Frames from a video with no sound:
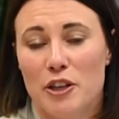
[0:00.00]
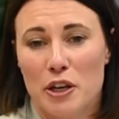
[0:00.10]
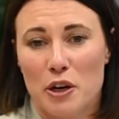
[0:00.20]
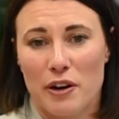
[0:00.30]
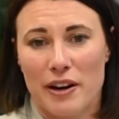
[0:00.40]
you
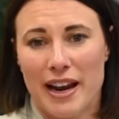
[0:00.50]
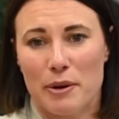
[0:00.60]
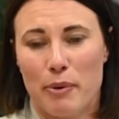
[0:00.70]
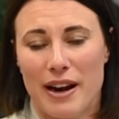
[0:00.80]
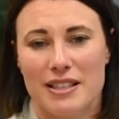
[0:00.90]
can create
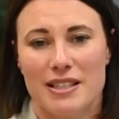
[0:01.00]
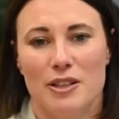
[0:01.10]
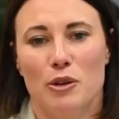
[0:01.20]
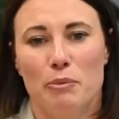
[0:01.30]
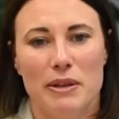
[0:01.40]
a practice
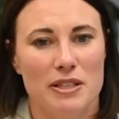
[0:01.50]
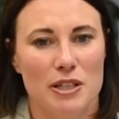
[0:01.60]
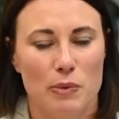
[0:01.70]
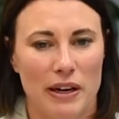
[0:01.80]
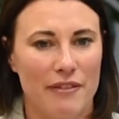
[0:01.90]
in your
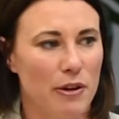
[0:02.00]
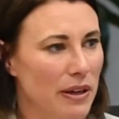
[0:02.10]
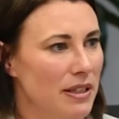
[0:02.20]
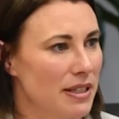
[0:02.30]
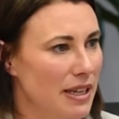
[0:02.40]
business when
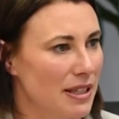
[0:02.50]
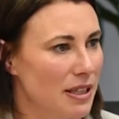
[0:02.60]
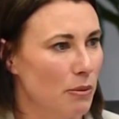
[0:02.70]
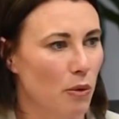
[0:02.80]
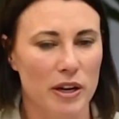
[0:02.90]
everyone starts
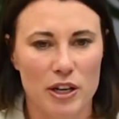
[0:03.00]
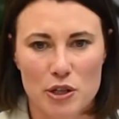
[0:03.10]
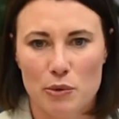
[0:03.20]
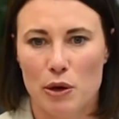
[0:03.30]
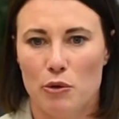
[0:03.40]
in the morning, you
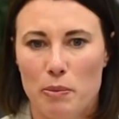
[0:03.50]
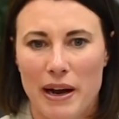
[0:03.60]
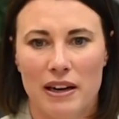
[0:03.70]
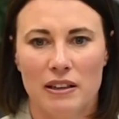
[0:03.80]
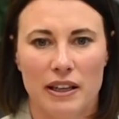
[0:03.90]
do a group
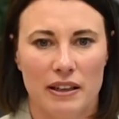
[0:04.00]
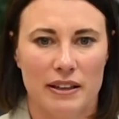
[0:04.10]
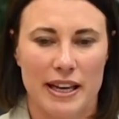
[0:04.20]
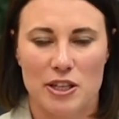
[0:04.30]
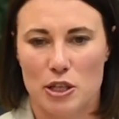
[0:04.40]
huddle
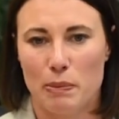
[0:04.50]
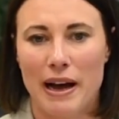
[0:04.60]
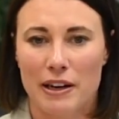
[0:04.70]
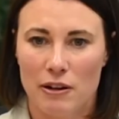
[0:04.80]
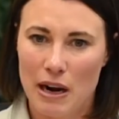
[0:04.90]
and they just
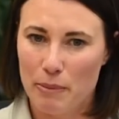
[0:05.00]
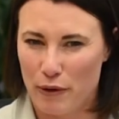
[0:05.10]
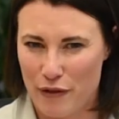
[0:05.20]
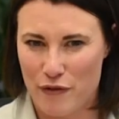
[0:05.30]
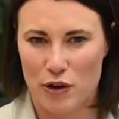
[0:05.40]
partner up.
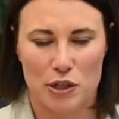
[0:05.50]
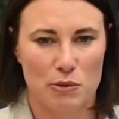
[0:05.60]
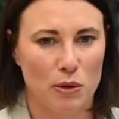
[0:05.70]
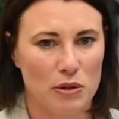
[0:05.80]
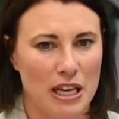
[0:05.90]
Or if you've got a
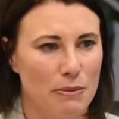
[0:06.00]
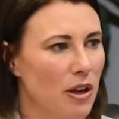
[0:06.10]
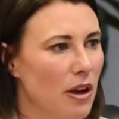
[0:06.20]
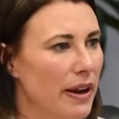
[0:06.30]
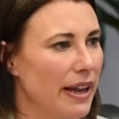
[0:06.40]
small team,
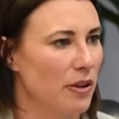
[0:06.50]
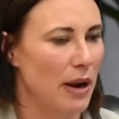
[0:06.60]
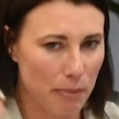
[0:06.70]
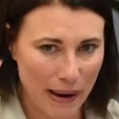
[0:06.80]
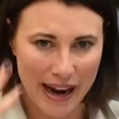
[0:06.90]
you go, you
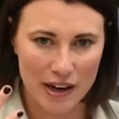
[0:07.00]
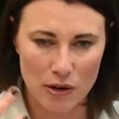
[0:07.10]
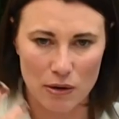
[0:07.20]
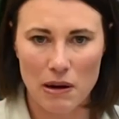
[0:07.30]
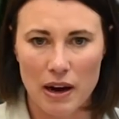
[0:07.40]
unpack
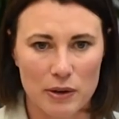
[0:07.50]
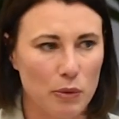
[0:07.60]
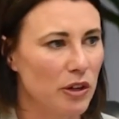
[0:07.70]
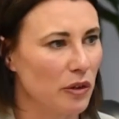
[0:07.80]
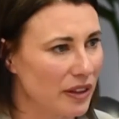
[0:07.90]
your mind.
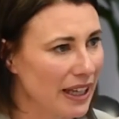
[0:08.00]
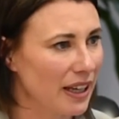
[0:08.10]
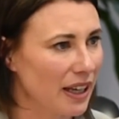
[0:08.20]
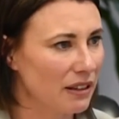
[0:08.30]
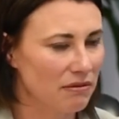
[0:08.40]
What are you
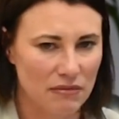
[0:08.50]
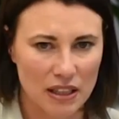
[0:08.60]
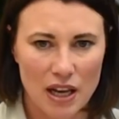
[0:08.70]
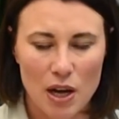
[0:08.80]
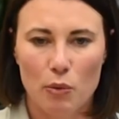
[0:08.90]
thinking?
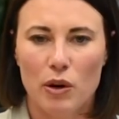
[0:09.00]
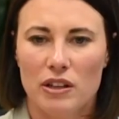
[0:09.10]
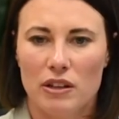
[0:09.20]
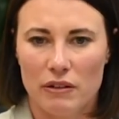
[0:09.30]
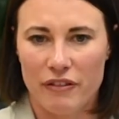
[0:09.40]
What
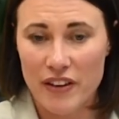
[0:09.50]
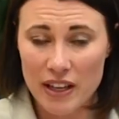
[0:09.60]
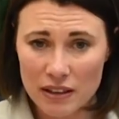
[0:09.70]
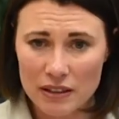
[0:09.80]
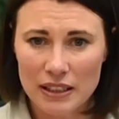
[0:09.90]
do you
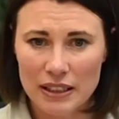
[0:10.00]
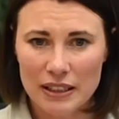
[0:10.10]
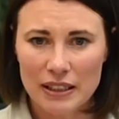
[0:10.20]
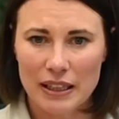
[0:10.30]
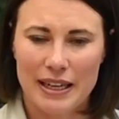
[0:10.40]
feel?
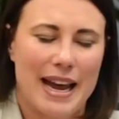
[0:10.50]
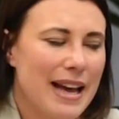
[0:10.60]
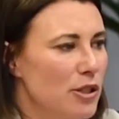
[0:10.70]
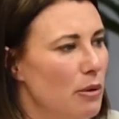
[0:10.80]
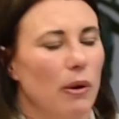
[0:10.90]
And
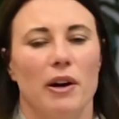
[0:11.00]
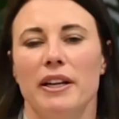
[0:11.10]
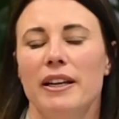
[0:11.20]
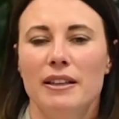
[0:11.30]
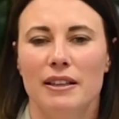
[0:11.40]
how's your
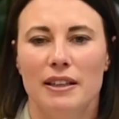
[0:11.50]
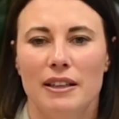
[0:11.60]
body?